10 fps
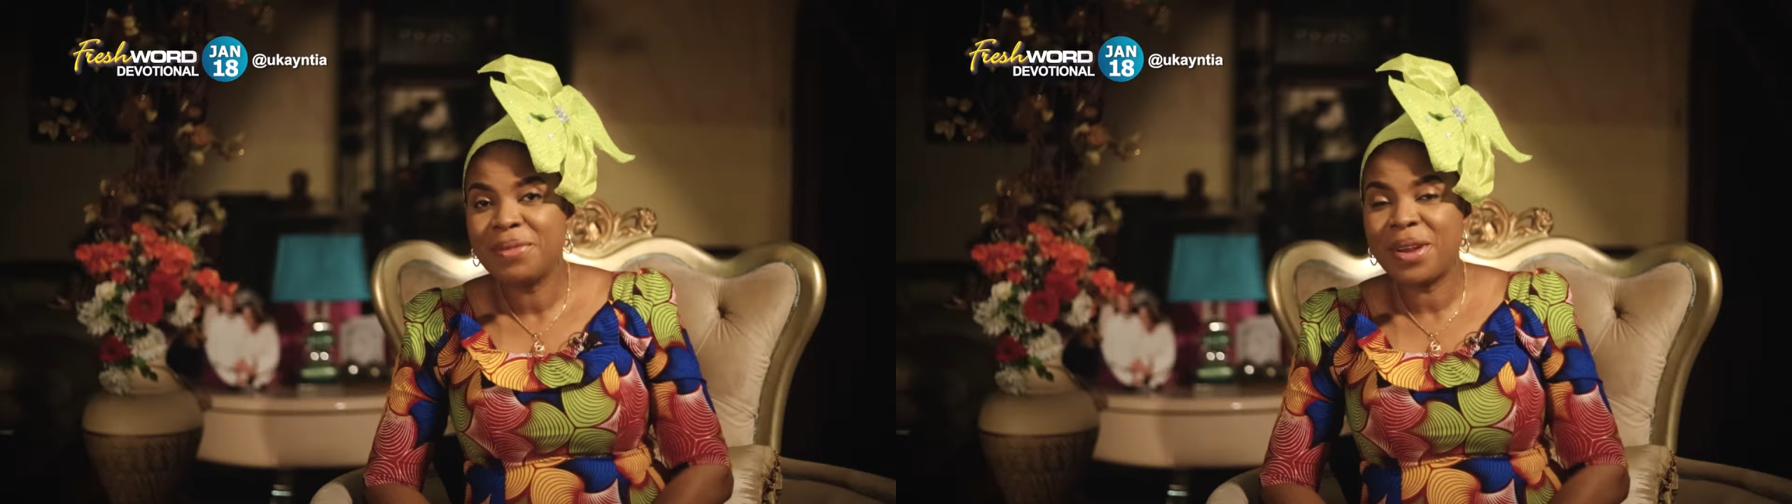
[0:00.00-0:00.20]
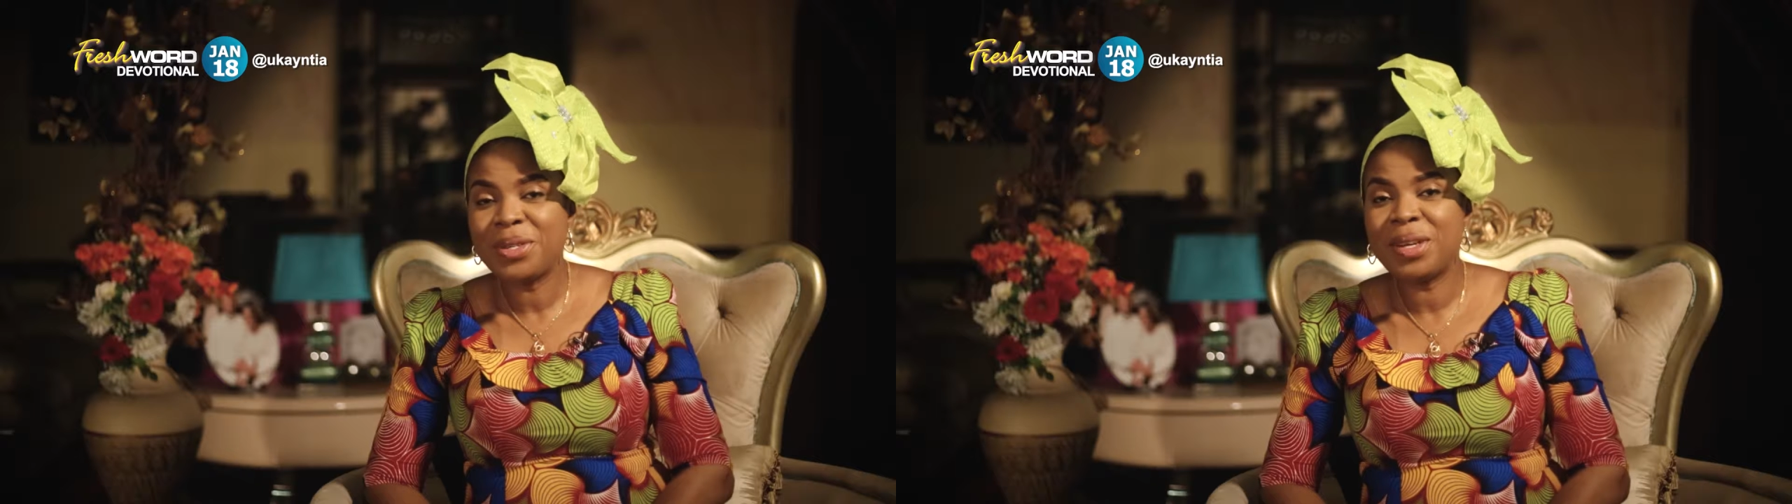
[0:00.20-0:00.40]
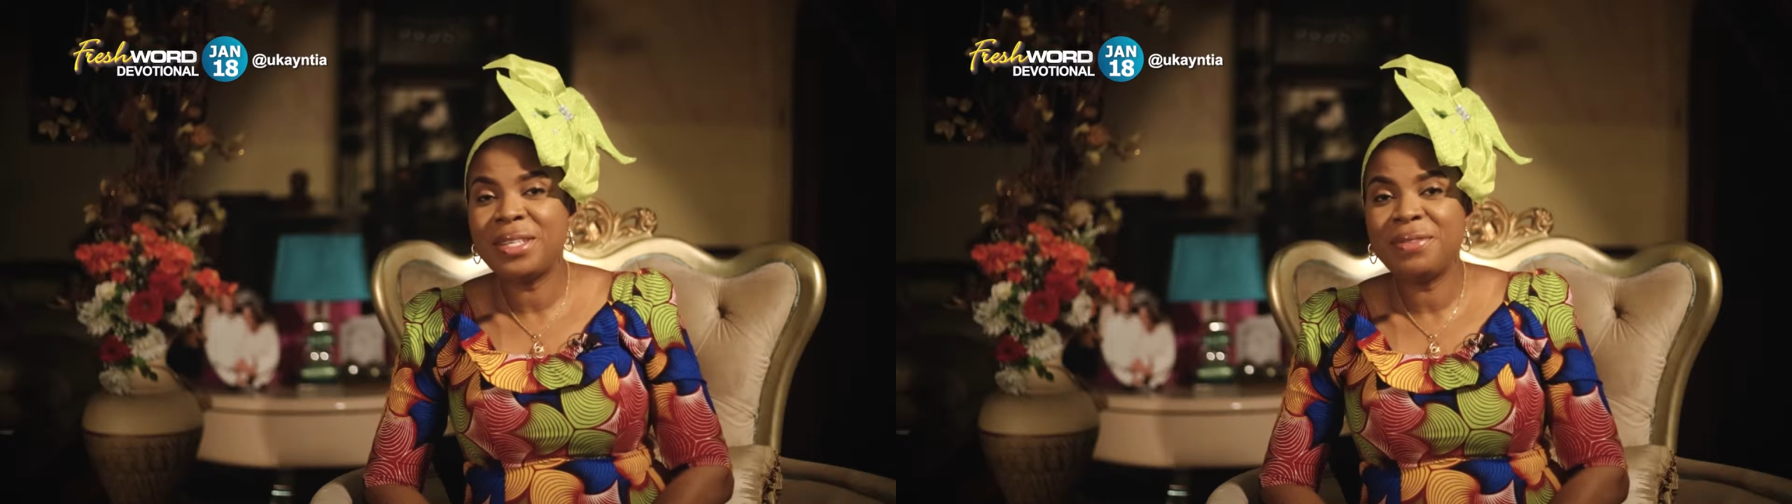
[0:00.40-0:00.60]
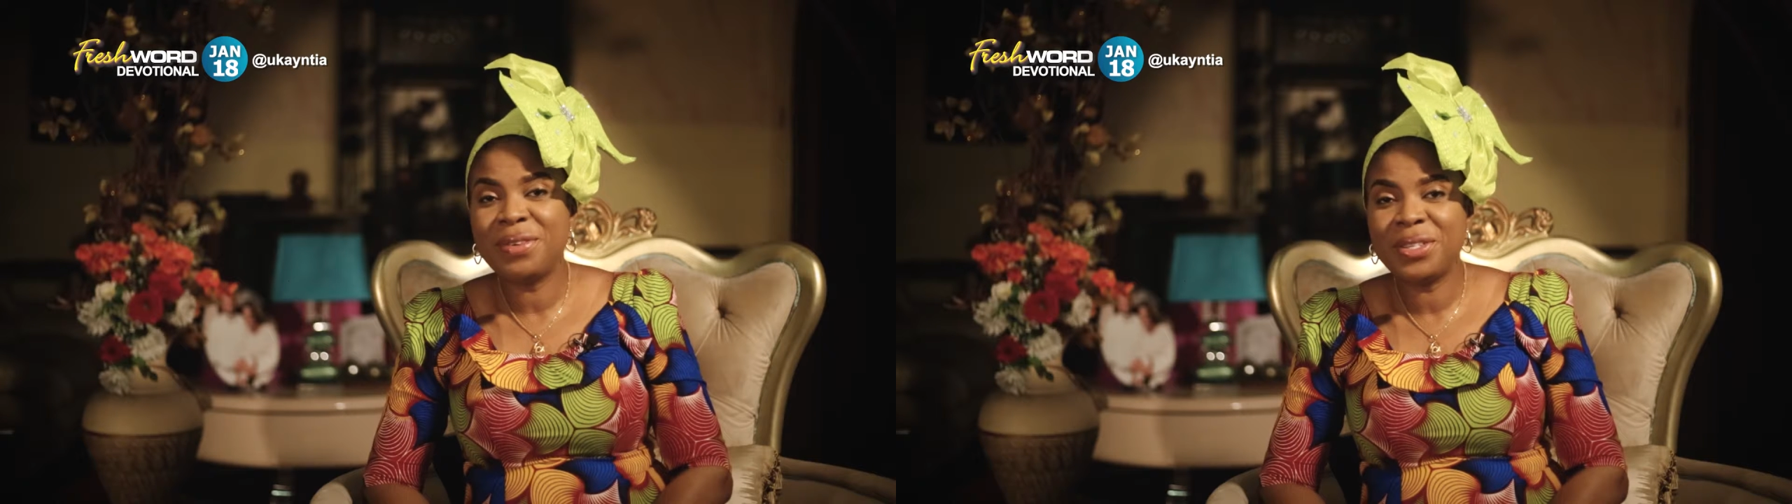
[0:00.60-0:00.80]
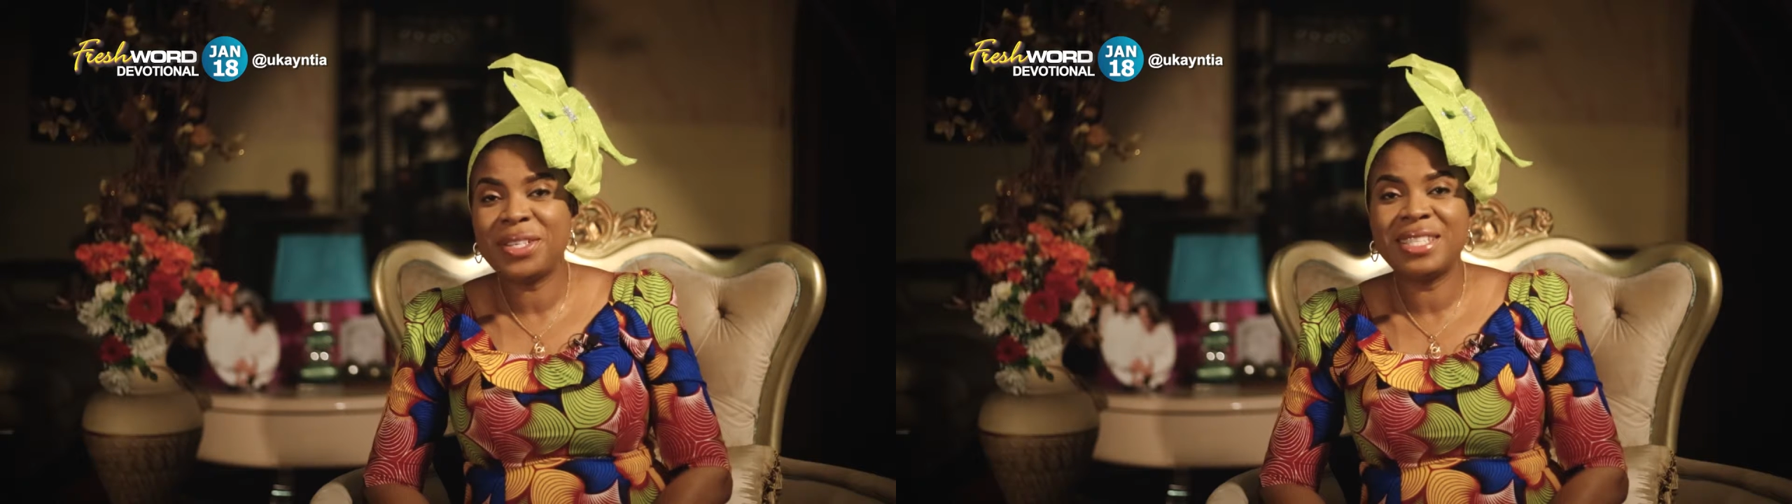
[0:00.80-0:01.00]
to Freshword
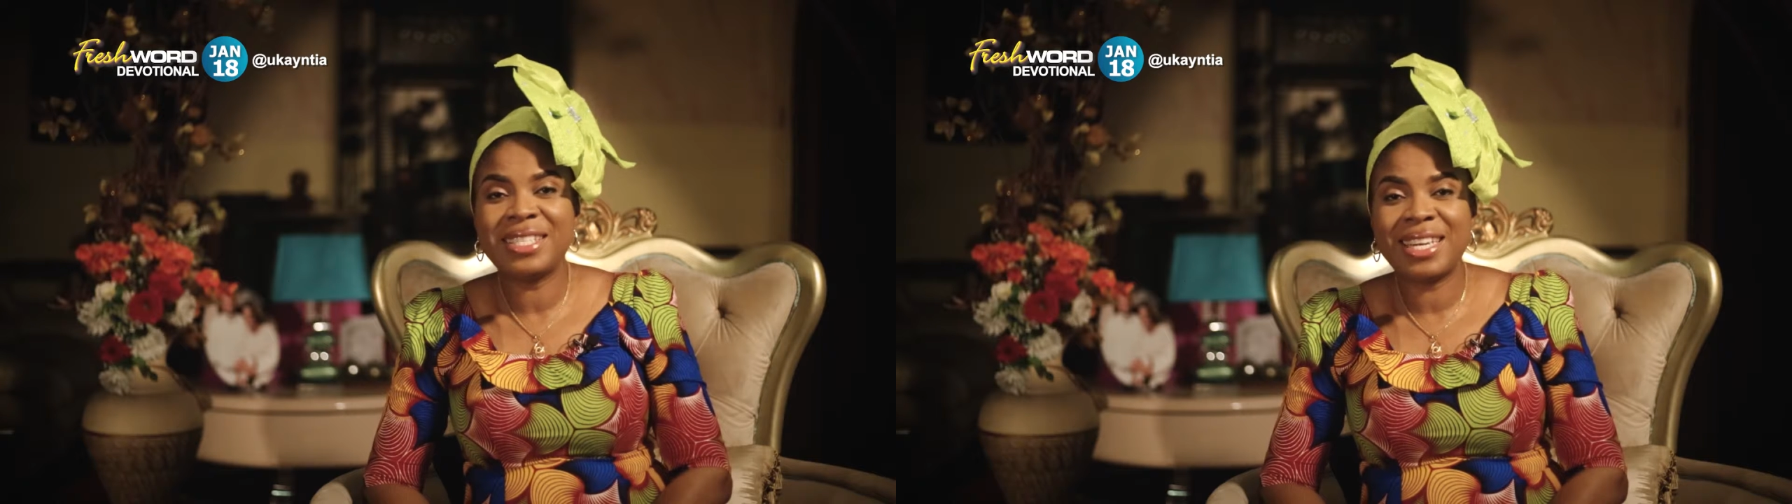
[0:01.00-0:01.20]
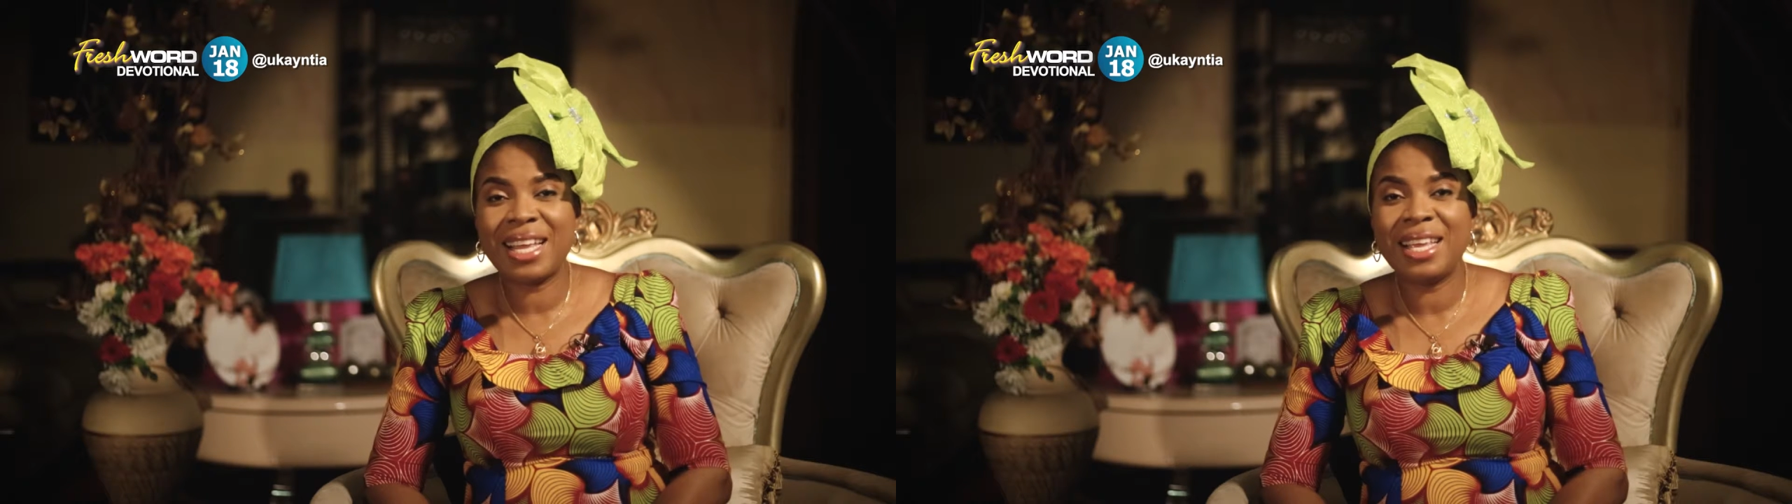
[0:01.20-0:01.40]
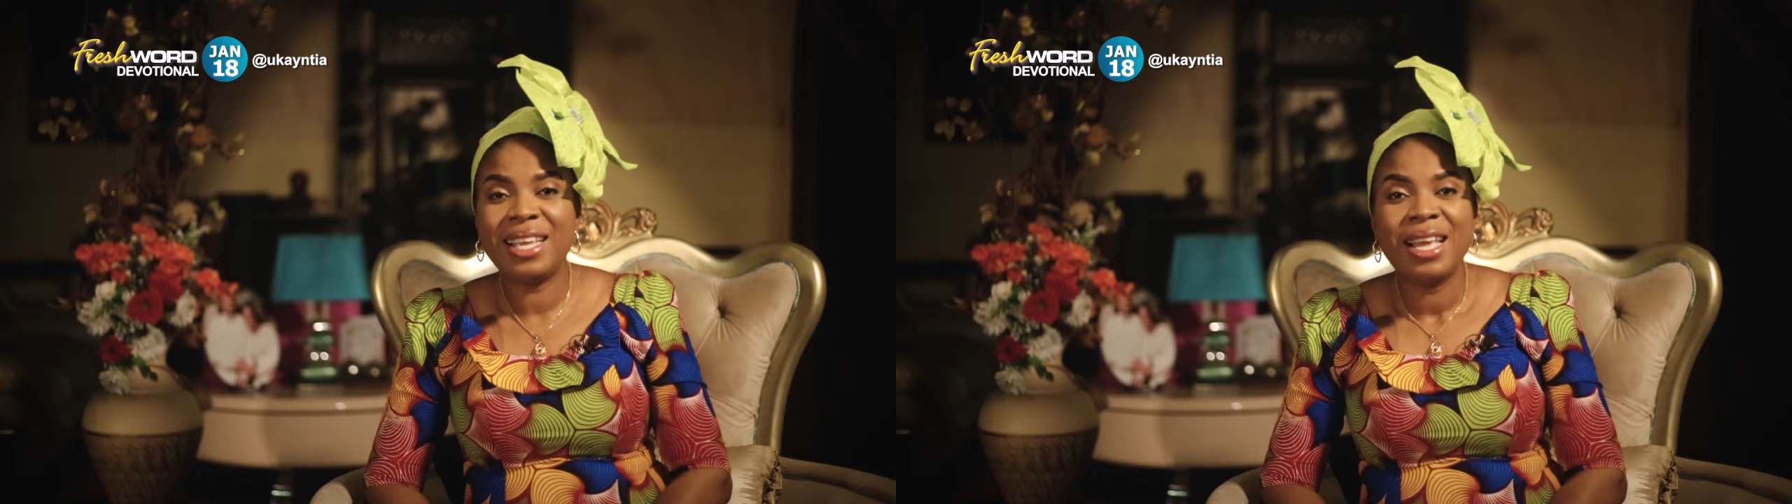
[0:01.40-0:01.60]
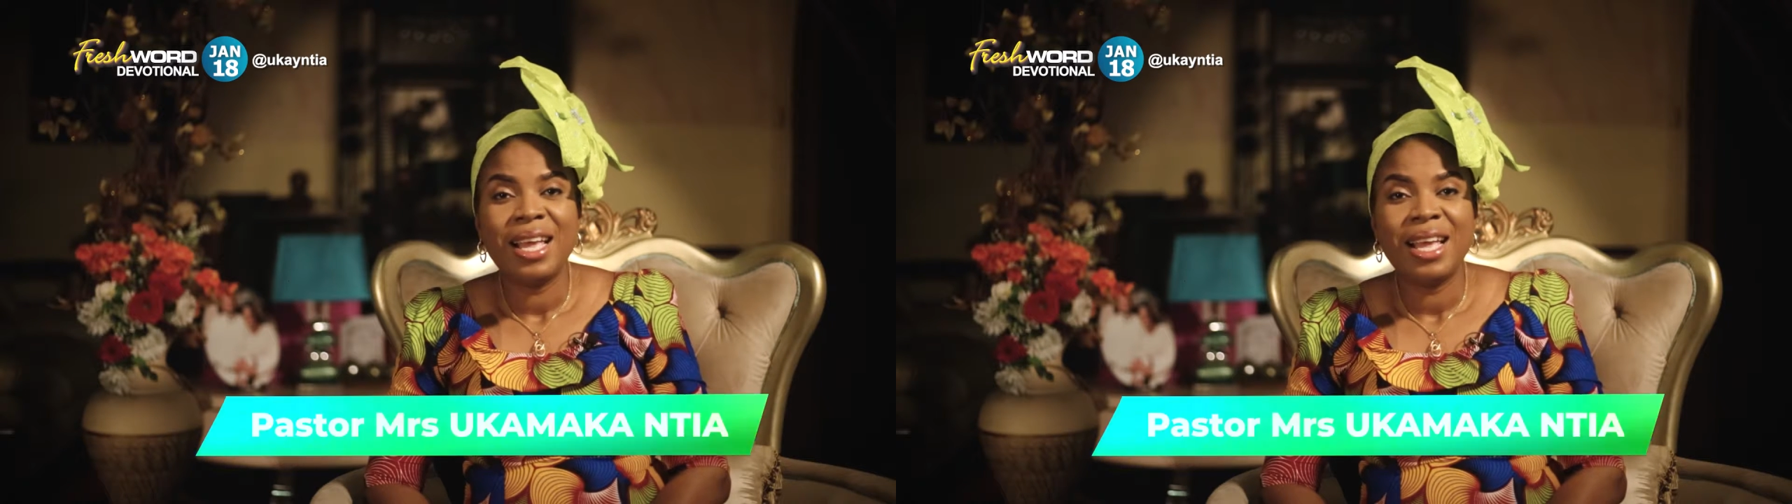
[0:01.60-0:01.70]
Devotion today.